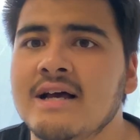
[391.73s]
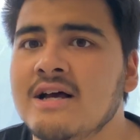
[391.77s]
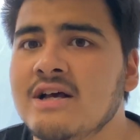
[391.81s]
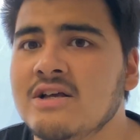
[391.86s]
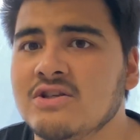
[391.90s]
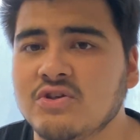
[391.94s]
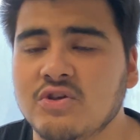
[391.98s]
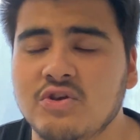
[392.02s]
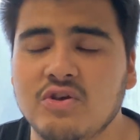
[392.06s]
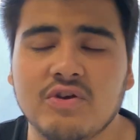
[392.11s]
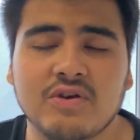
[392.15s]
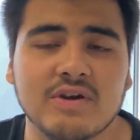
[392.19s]

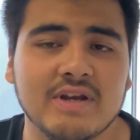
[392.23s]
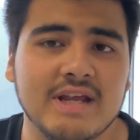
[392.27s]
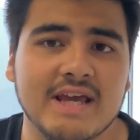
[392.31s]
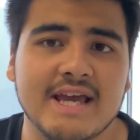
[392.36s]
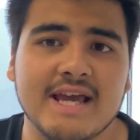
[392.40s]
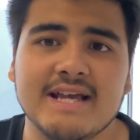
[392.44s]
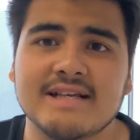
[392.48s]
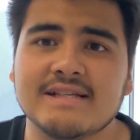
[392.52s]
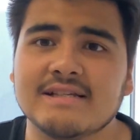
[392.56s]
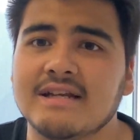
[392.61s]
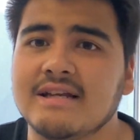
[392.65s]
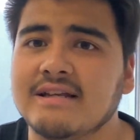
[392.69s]
So you can
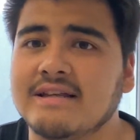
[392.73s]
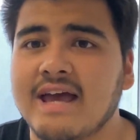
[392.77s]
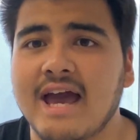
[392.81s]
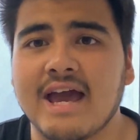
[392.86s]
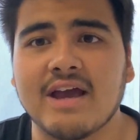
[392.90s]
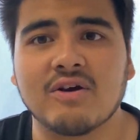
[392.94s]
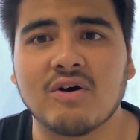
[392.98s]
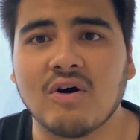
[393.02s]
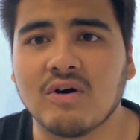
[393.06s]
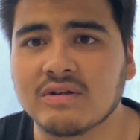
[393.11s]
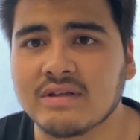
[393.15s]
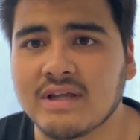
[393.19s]
easily
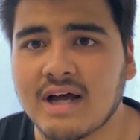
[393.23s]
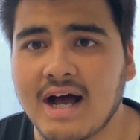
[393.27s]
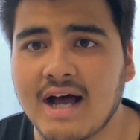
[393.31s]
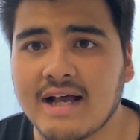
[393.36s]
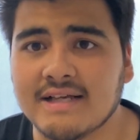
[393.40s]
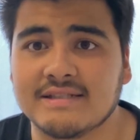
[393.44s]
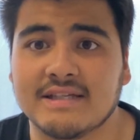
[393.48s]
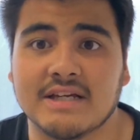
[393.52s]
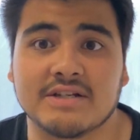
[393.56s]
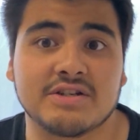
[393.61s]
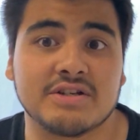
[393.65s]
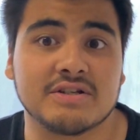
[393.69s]
take on
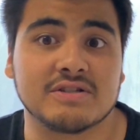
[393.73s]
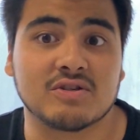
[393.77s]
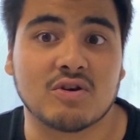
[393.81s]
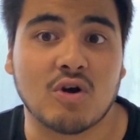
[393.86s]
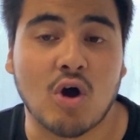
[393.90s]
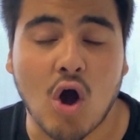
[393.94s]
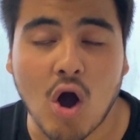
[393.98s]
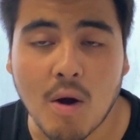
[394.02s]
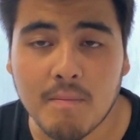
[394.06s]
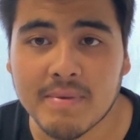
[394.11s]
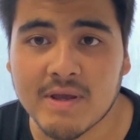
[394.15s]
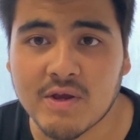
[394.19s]
tasks such as
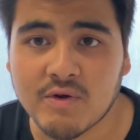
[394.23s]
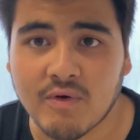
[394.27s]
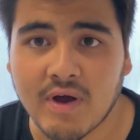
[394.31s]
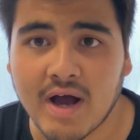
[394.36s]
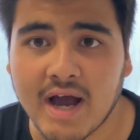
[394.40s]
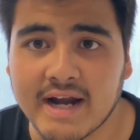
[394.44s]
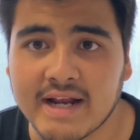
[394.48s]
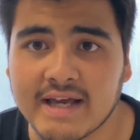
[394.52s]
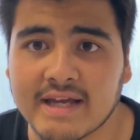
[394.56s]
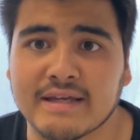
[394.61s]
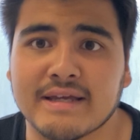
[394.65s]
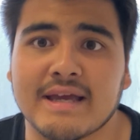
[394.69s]

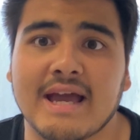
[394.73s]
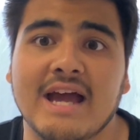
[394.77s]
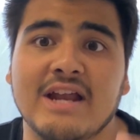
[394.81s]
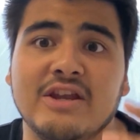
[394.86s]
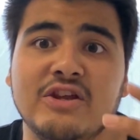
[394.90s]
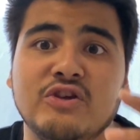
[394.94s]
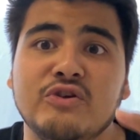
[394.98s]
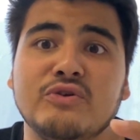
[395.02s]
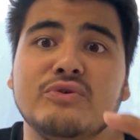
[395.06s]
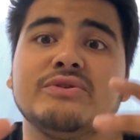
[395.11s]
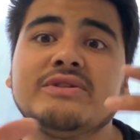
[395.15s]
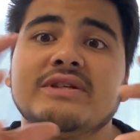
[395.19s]
copywriting and
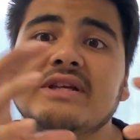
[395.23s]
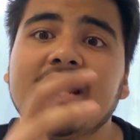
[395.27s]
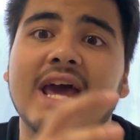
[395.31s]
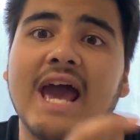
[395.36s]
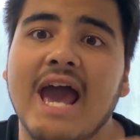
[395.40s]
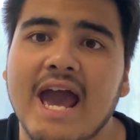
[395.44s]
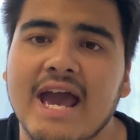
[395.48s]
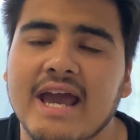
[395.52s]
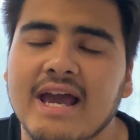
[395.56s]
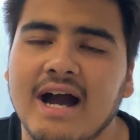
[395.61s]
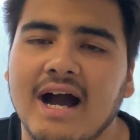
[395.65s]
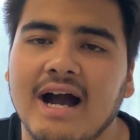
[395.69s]
use an
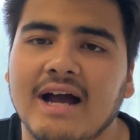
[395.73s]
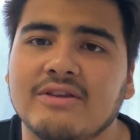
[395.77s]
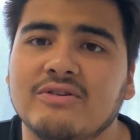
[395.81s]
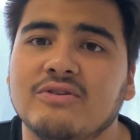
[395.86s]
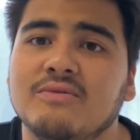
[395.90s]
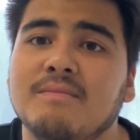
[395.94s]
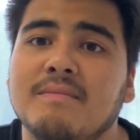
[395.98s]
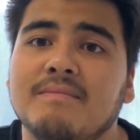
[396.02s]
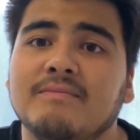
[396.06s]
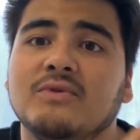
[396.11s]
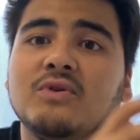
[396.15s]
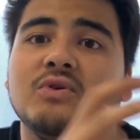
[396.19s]
AI to
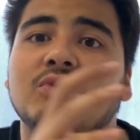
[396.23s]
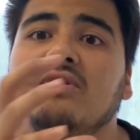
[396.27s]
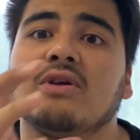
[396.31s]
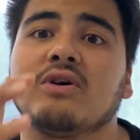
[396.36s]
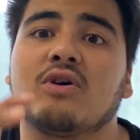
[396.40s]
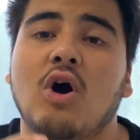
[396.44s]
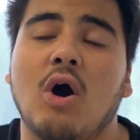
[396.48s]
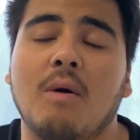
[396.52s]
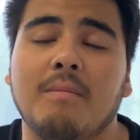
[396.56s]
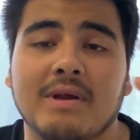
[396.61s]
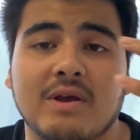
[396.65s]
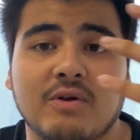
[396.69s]
do the
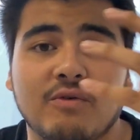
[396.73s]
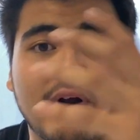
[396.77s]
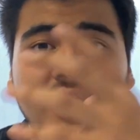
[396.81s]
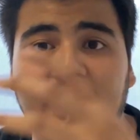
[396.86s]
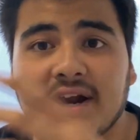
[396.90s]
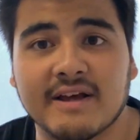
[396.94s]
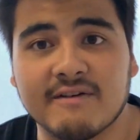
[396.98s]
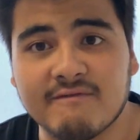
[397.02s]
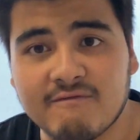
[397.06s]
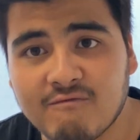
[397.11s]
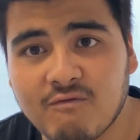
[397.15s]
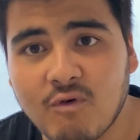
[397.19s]

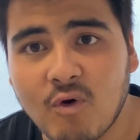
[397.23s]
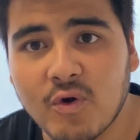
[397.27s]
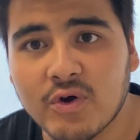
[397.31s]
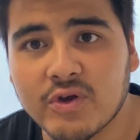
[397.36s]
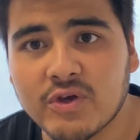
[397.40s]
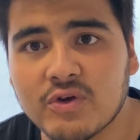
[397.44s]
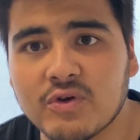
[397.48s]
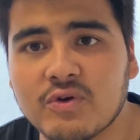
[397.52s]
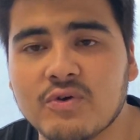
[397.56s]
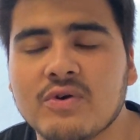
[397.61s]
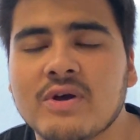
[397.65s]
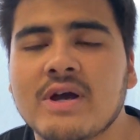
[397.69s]
copywriting for
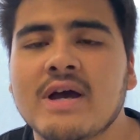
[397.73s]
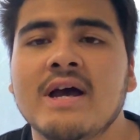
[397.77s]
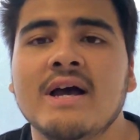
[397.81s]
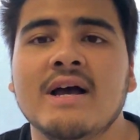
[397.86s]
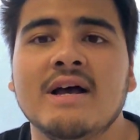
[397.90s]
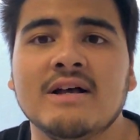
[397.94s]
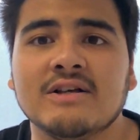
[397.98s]
you,